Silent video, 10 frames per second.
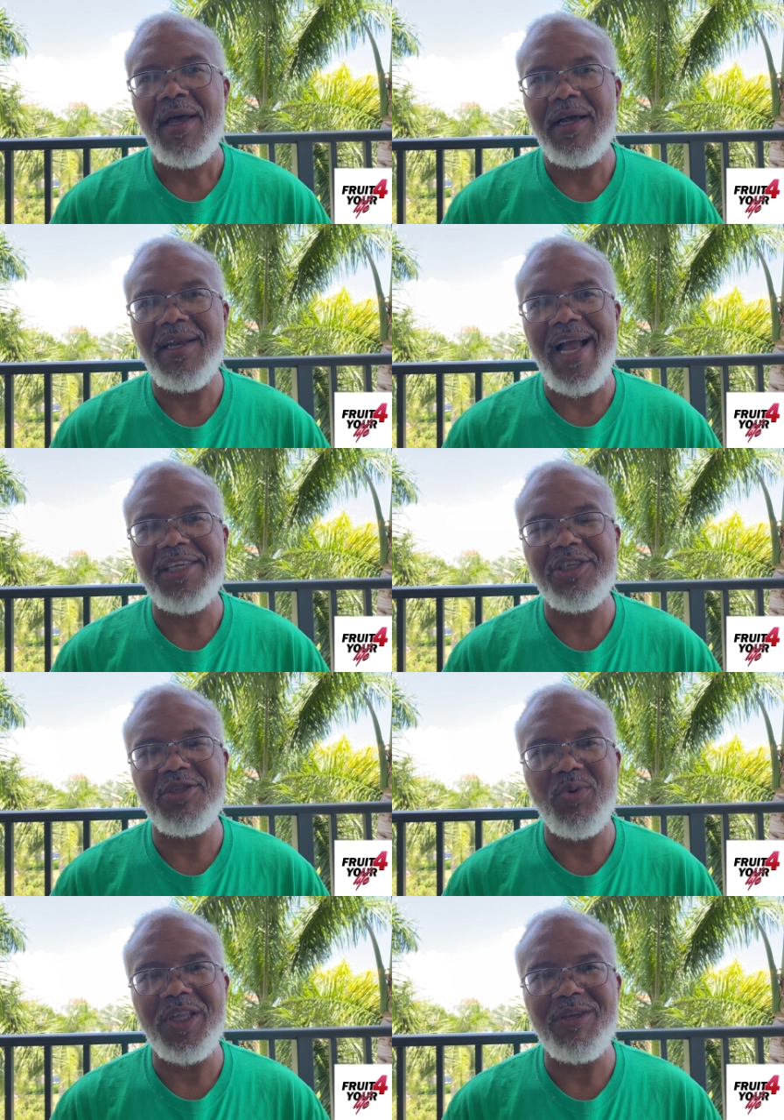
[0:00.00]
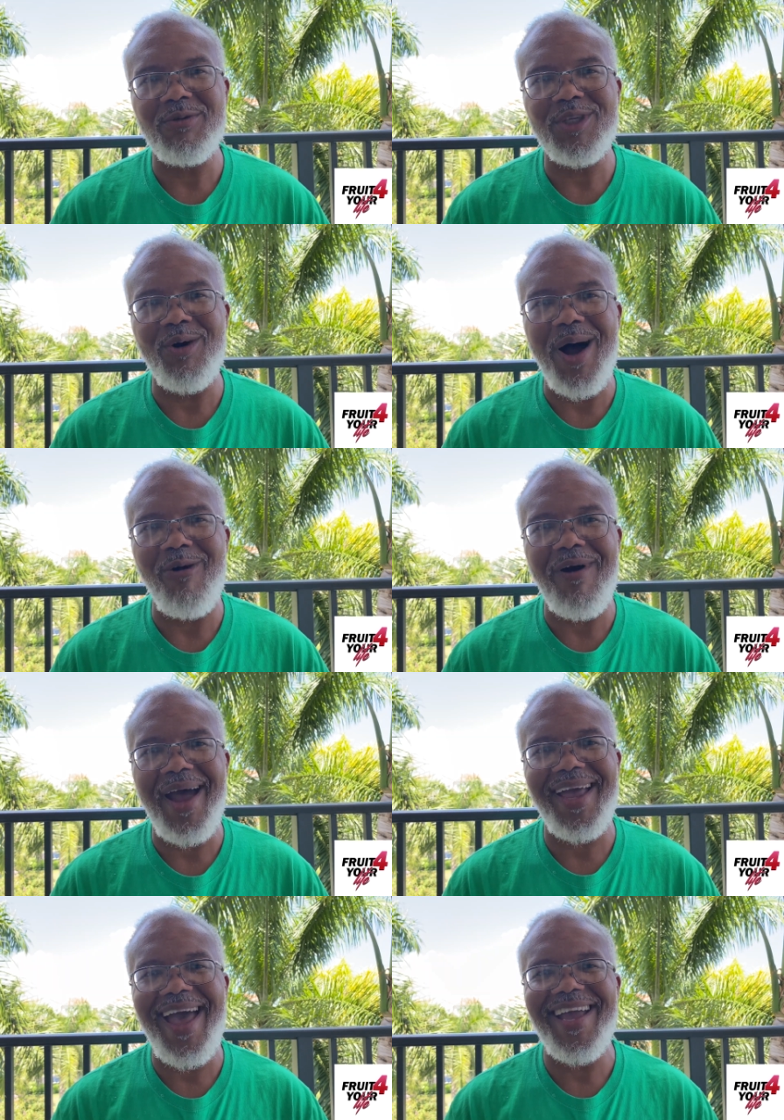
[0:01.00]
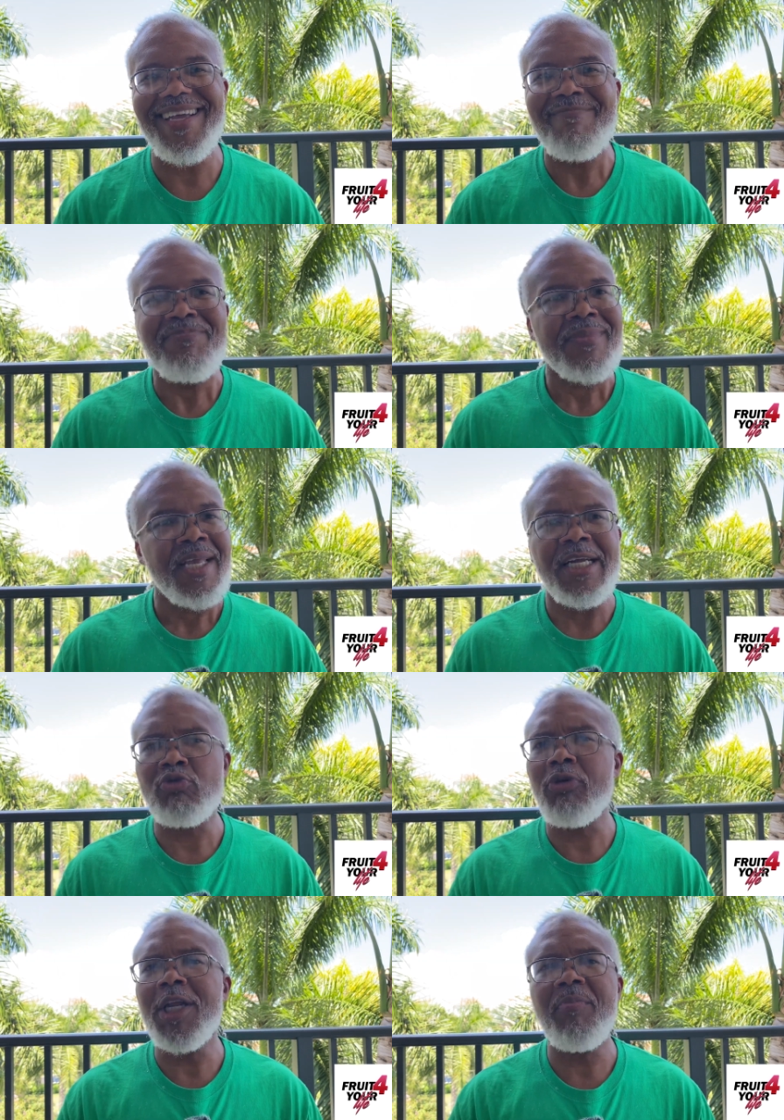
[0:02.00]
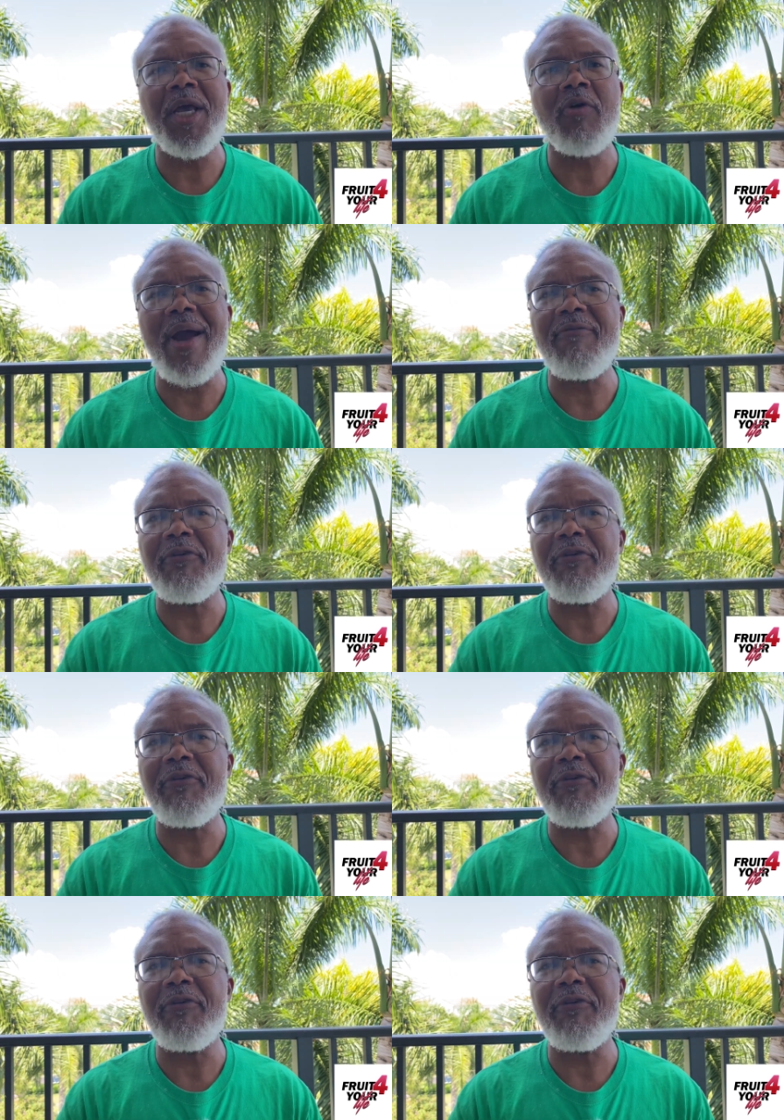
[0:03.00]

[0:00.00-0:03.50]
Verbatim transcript: connections with you. So, all right, hey, it's really been great.